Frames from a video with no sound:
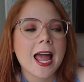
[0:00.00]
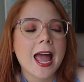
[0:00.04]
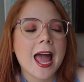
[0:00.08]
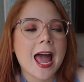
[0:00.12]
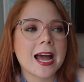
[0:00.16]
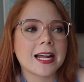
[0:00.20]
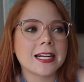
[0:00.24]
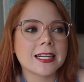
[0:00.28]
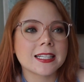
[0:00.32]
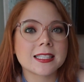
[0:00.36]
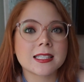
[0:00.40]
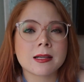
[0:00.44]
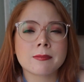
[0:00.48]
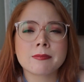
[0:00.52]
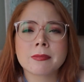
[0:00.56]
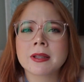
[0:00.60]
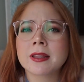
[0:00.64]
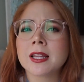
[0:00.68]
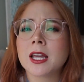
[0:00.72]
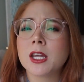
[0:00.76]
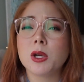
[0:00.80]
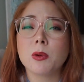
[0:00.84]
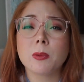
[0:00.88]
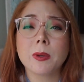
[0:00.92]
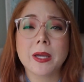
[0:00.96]
and it's something
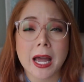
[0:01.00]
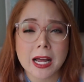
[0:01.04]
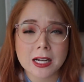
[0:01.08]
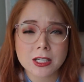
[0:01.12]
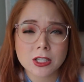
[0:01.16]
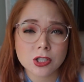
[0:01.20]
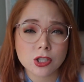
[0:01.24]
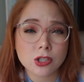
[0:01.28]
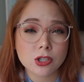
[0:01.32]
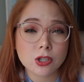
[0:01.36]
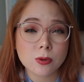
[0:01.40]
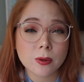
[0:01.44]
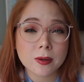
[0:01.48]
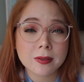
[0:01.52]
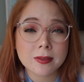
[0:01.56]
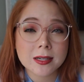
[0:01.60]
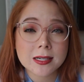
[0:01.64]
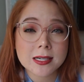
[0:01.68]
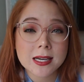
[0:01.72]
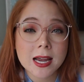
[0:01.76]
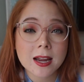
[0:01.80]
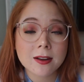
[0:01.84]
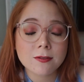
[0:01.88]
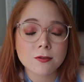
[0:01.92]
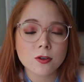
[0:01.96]
that you get to do in the
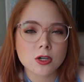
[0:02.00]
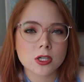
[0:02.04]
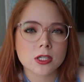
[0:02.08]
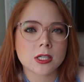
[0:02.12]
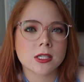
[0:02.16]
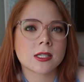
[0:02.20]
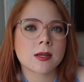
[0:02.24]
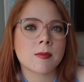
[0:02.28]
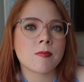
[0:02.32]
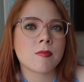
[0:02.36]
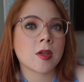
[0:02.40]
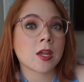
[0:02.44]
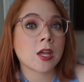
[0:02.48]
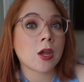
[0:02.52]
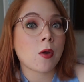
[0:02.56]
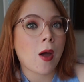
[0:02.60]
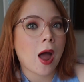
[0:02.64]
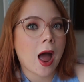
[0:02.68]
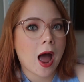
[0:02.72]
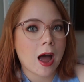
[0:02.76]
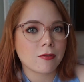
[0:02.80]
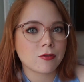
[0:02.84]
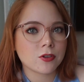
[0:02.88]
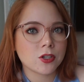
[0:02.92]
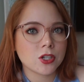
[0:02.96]
day versus something you
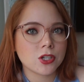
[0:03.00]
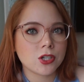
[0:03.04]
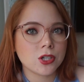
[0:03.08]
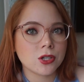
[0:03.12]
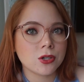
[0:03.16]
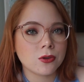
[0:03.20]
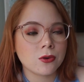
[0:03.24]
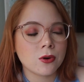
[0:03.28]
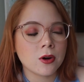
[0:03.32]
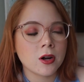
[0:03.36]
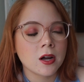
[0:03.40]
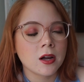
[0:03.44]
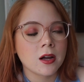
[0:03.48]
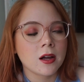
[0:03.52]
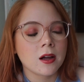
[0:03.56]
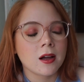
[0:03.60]
have to do,